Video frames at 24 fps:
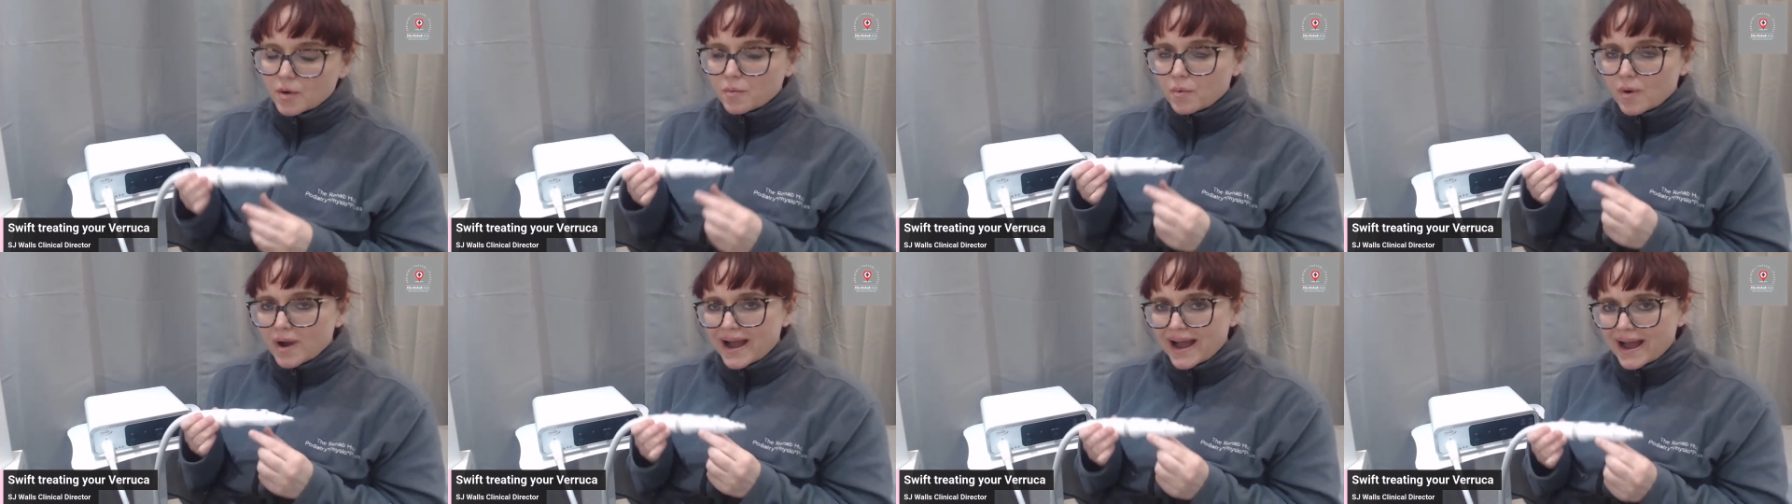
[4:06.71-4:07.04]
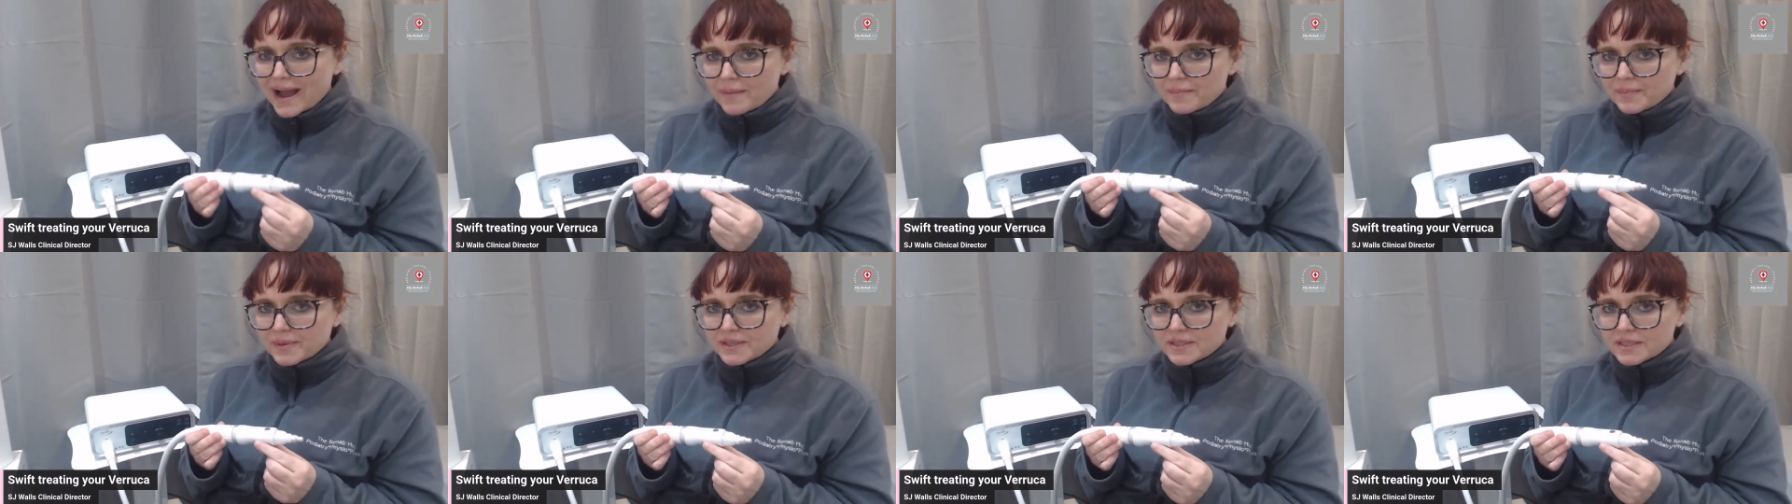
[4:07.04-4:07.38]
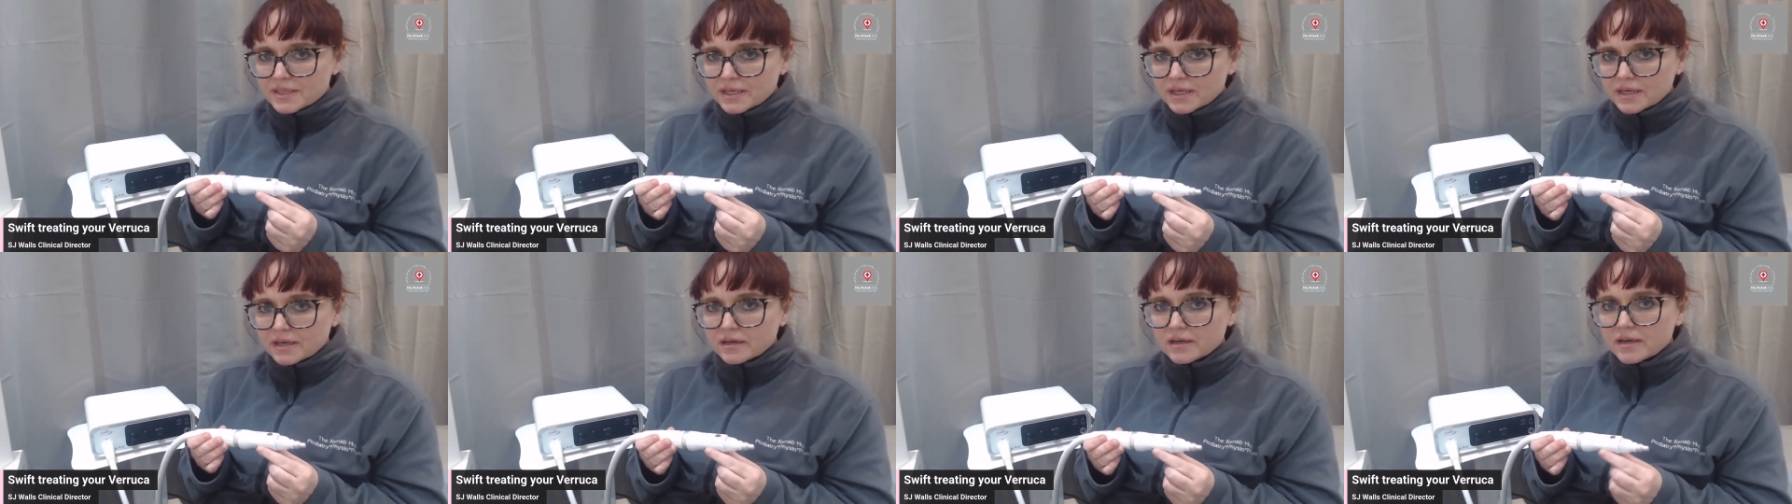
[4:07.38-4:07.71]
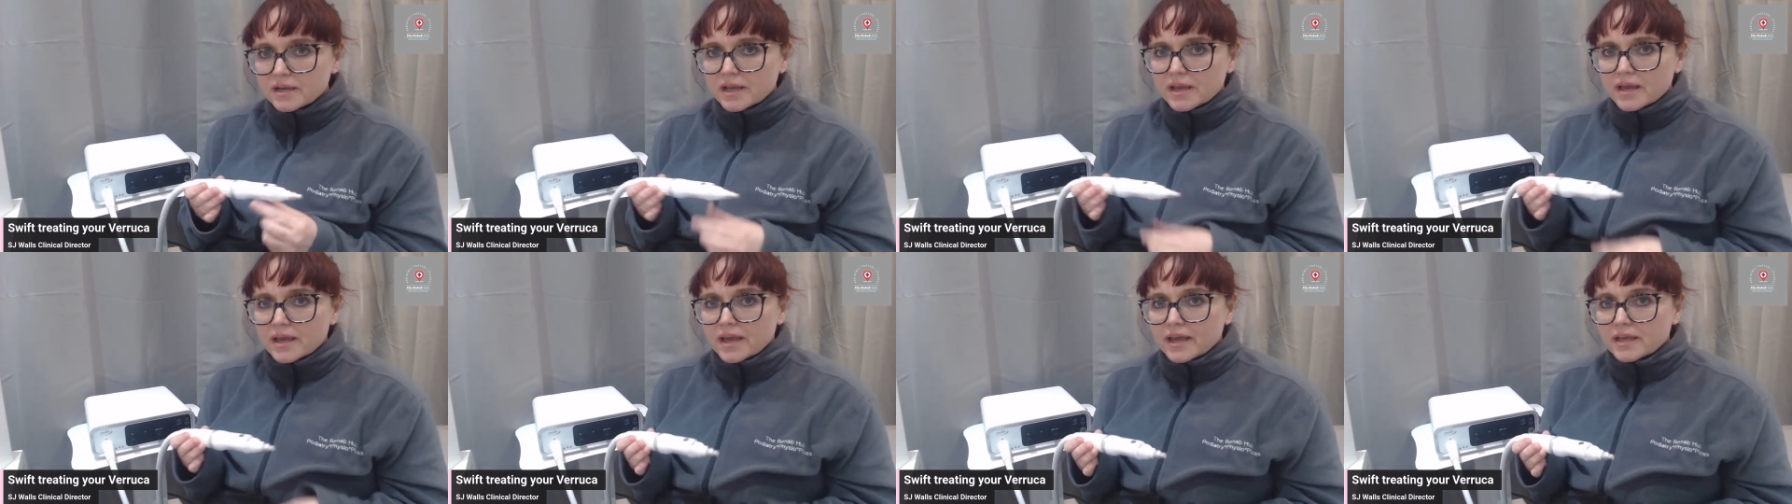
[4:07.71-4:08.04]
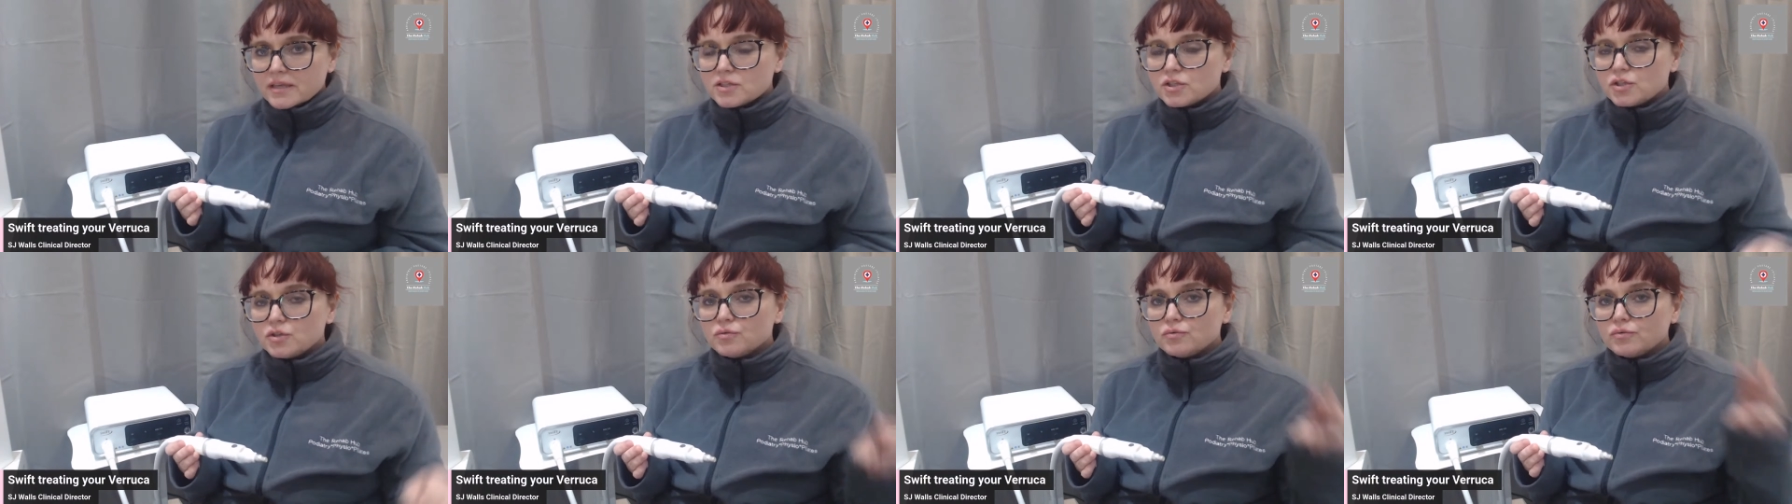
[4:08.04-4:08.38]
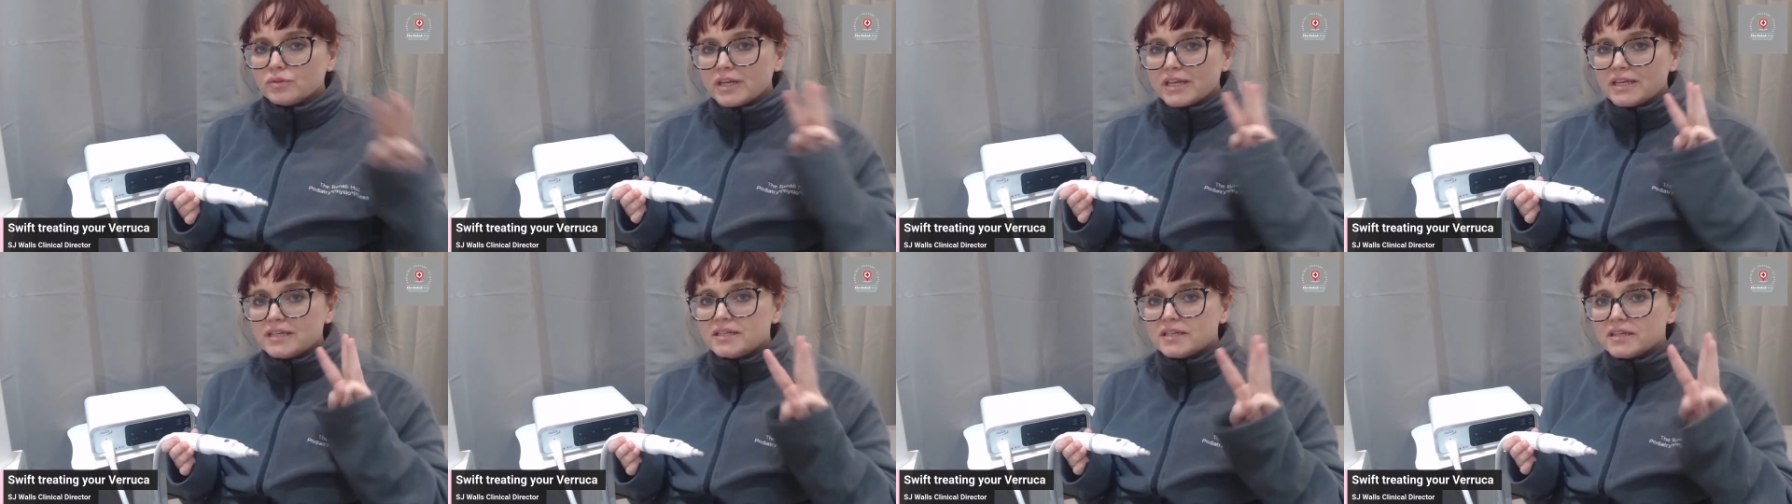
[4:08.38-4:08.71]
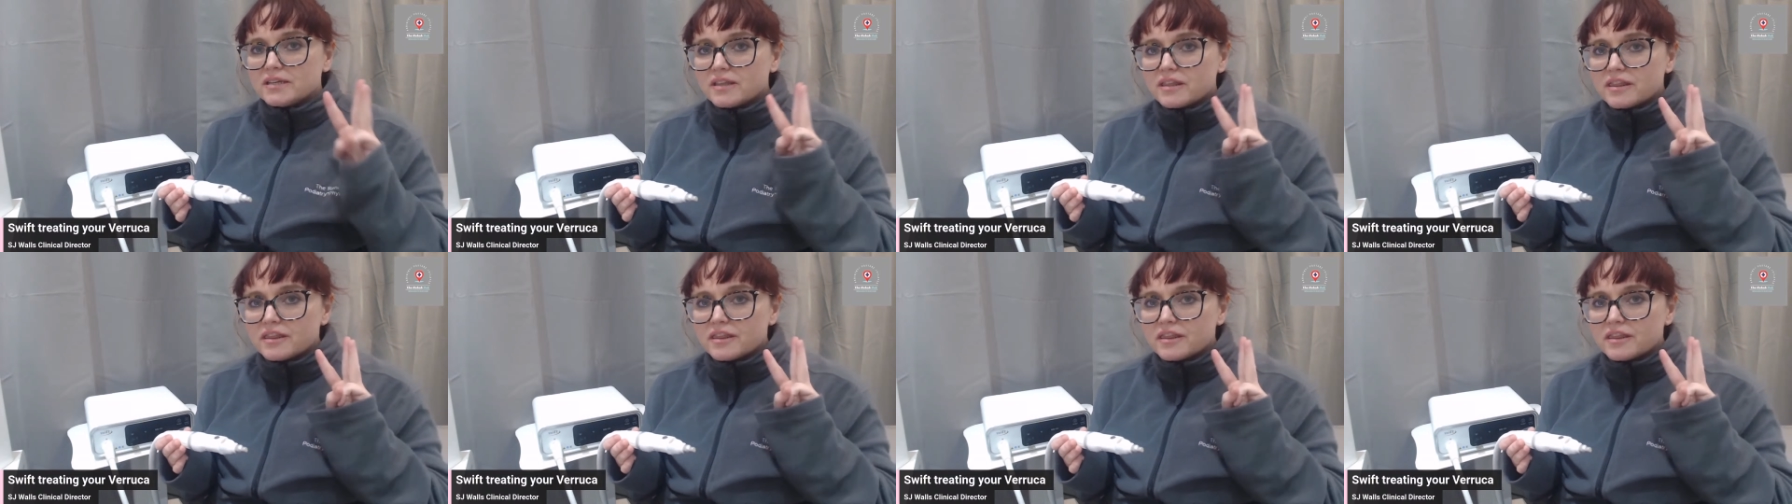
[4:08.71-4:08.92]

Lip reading: What happens here is you'll need